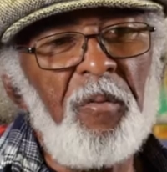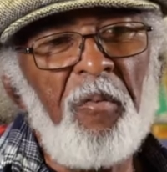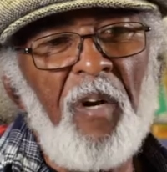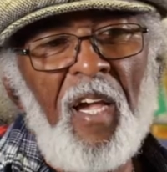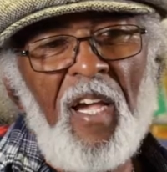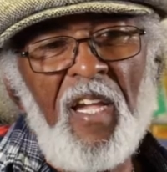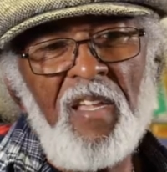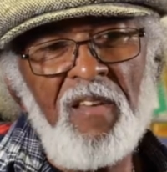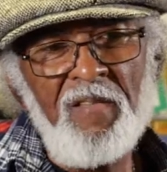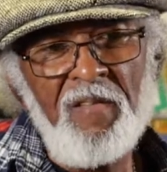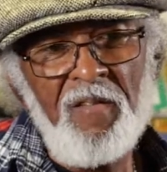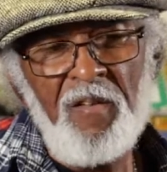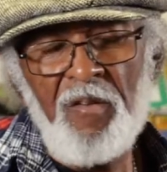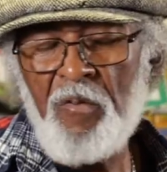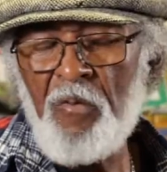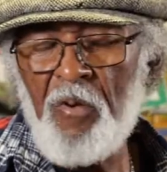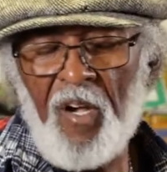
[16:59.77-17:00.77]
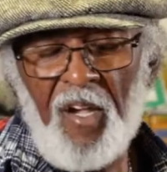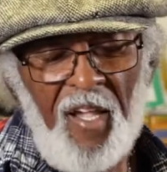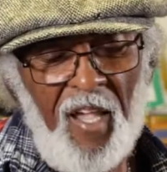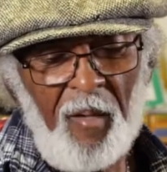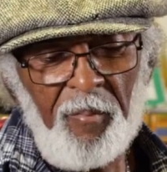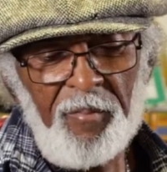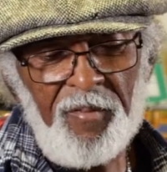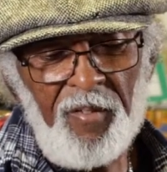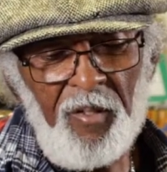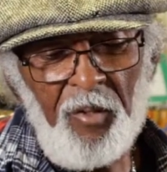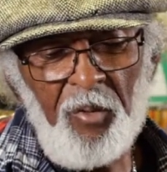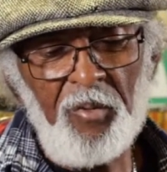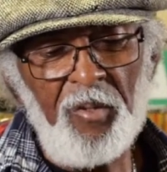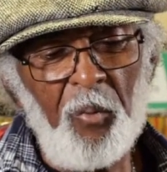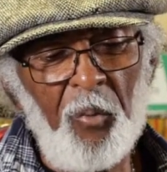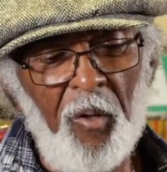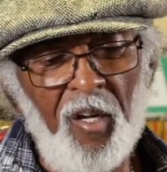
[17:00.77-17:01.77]
right. You are
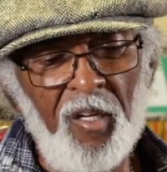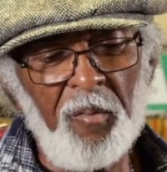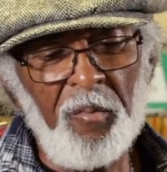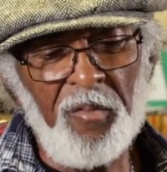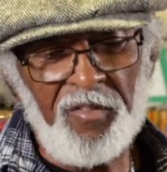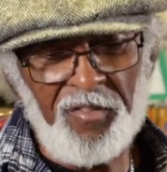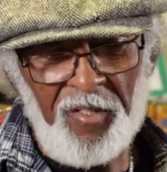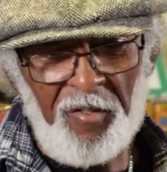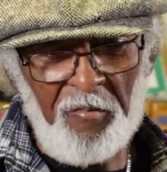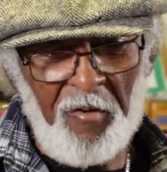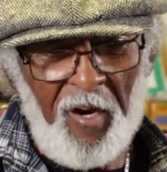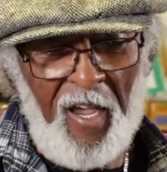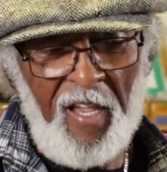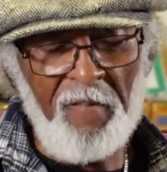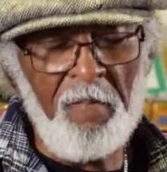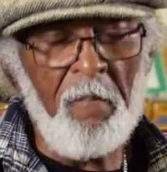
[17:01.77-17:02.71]
absolutely 100% right.